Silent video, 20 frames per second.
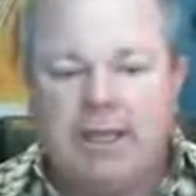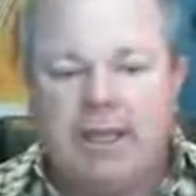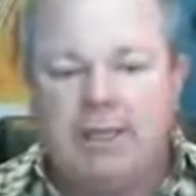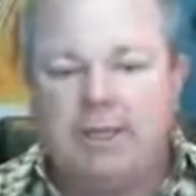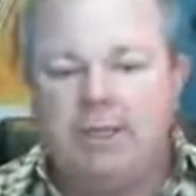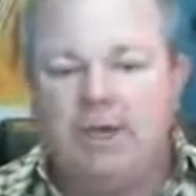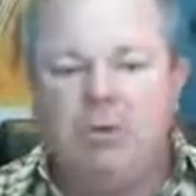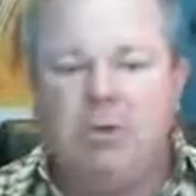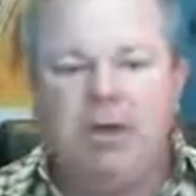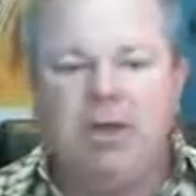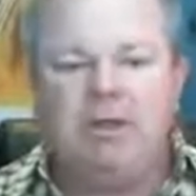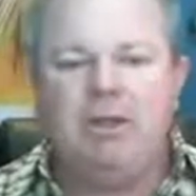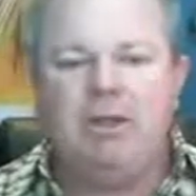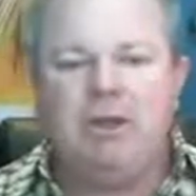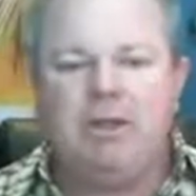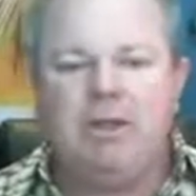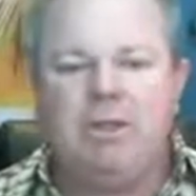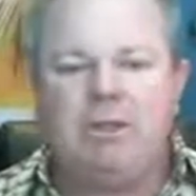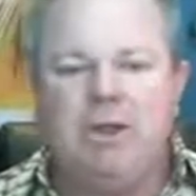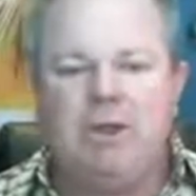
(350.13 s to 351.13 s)
You know what? You're
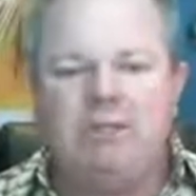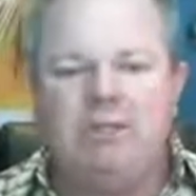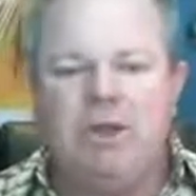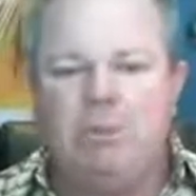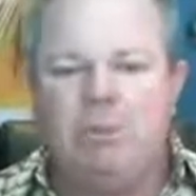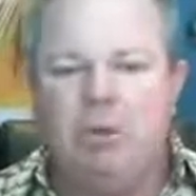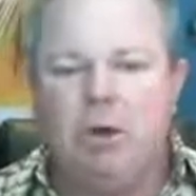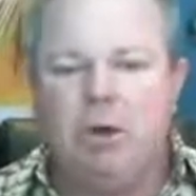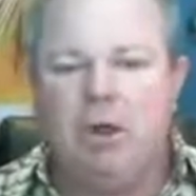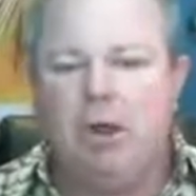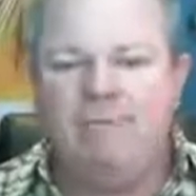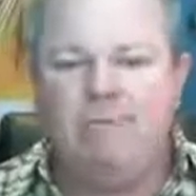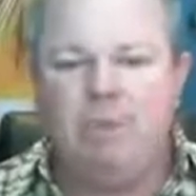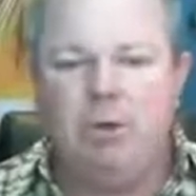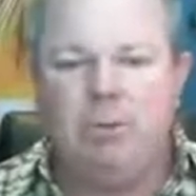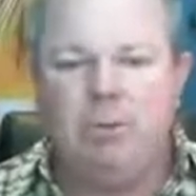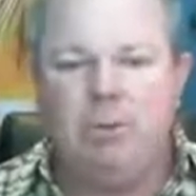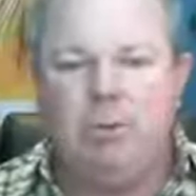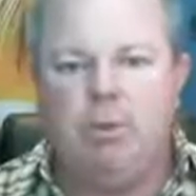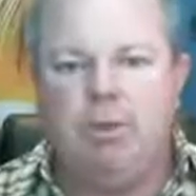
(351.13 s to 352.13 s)
just going to feel more
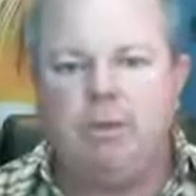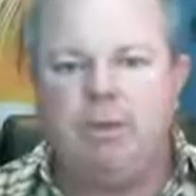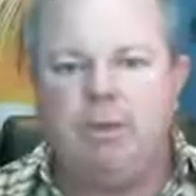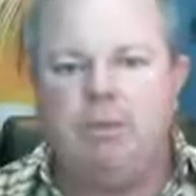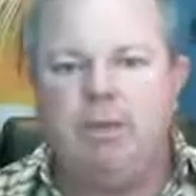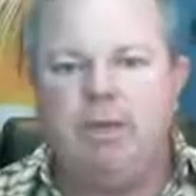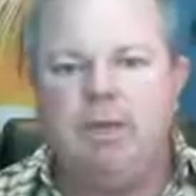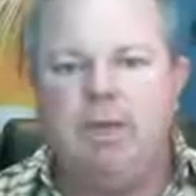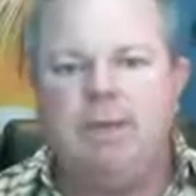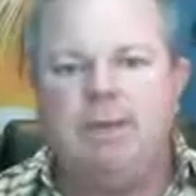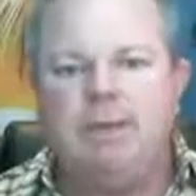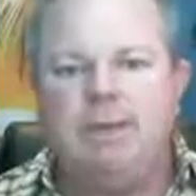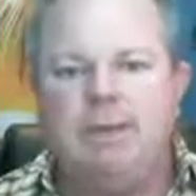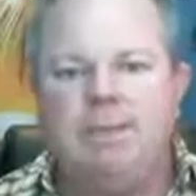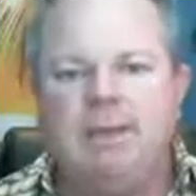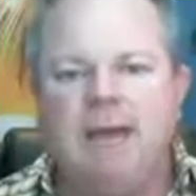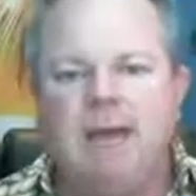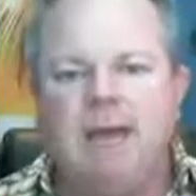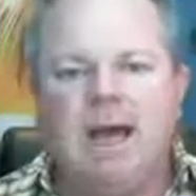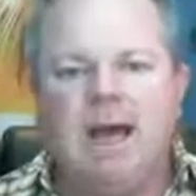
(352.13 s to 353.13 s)
comfortable with it because
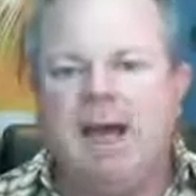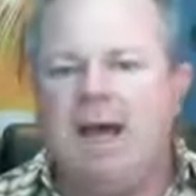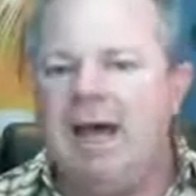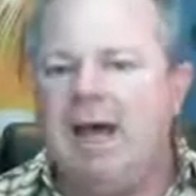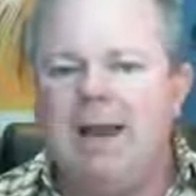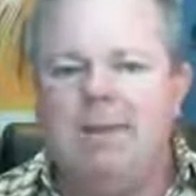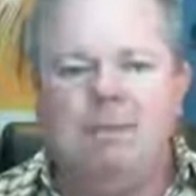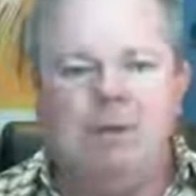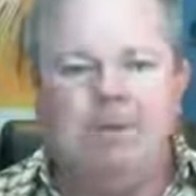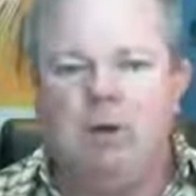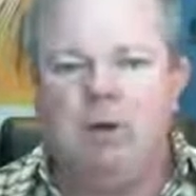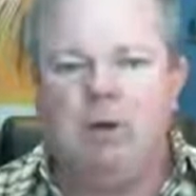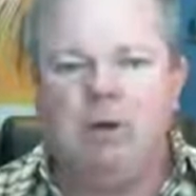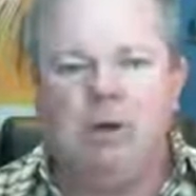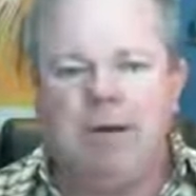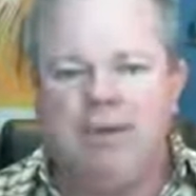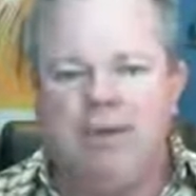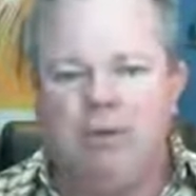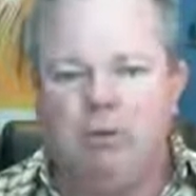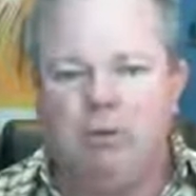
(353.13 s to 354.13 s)
a lot of people don't
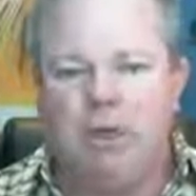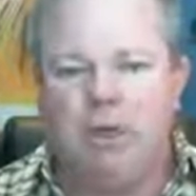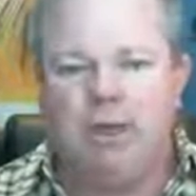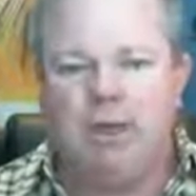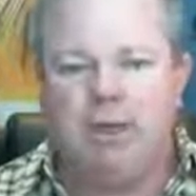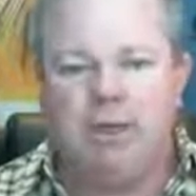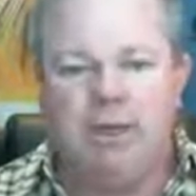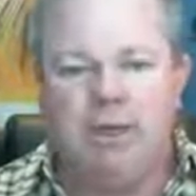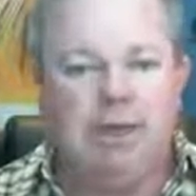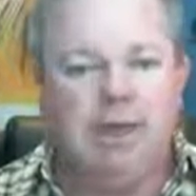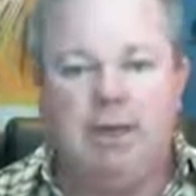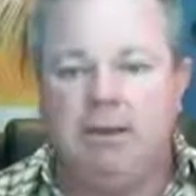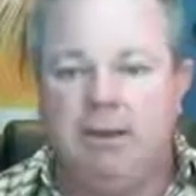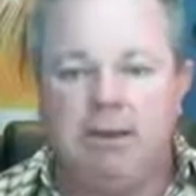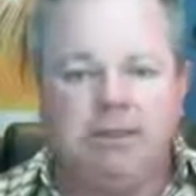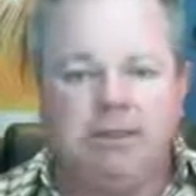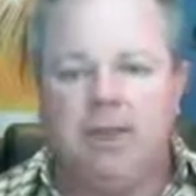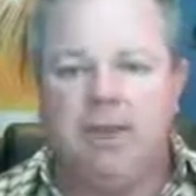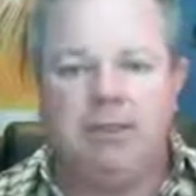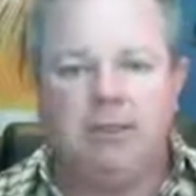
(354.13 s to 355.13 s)
like to read. And I'm
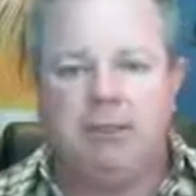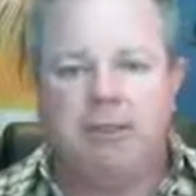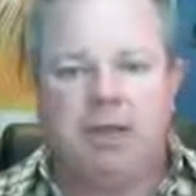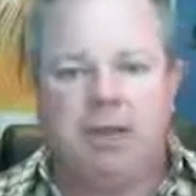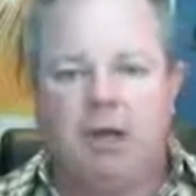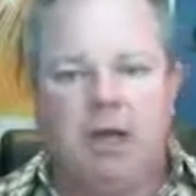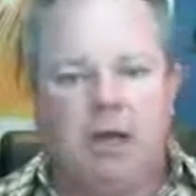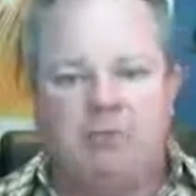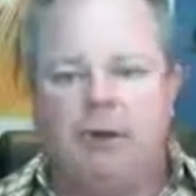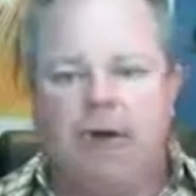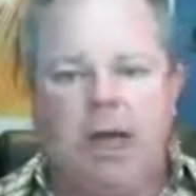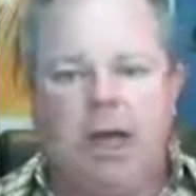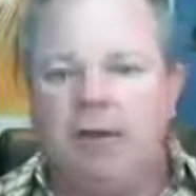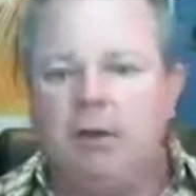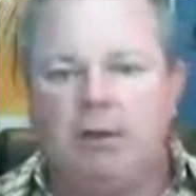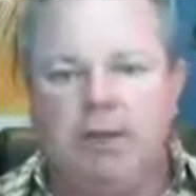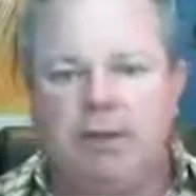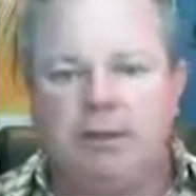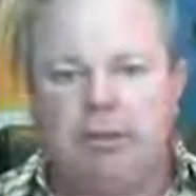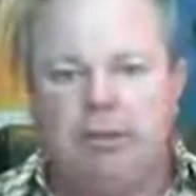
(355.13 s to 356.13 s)
going to tell you straight off, I
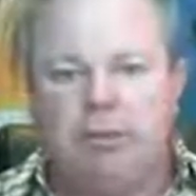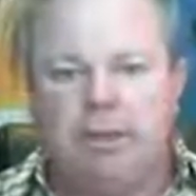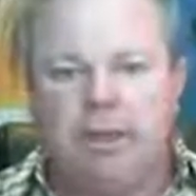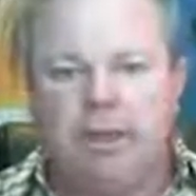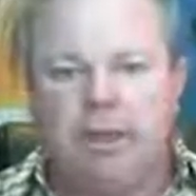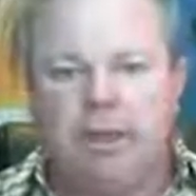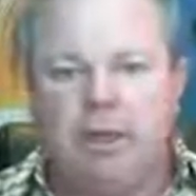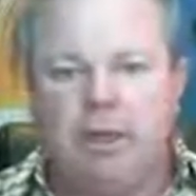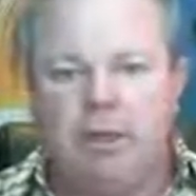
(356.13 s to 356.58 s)
don't like to read.